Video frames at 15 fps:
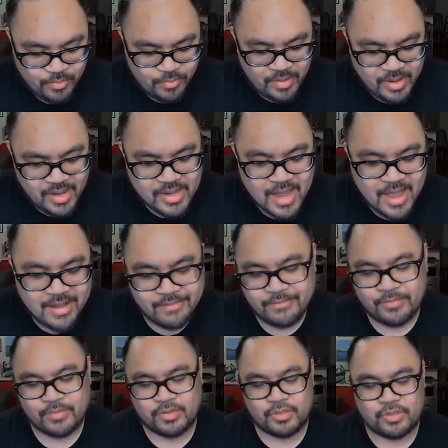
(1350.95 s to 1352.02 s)
We got
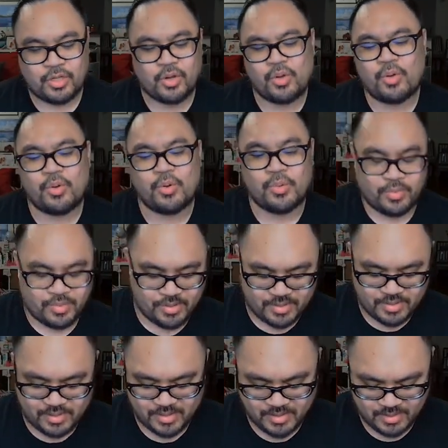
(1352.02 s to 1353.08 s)
2
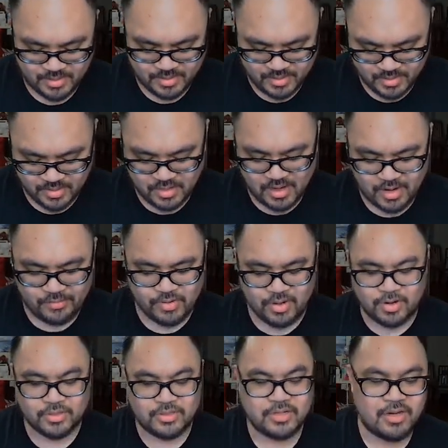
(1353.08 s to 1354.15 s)
of your
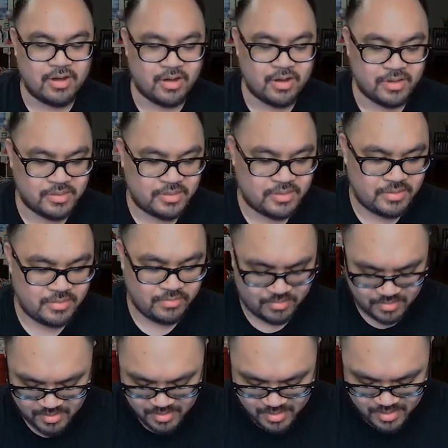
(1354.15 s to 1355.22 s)
alternate arts.
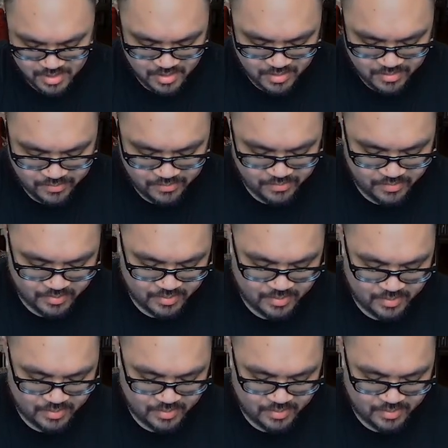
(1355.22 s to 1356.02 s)
Wow!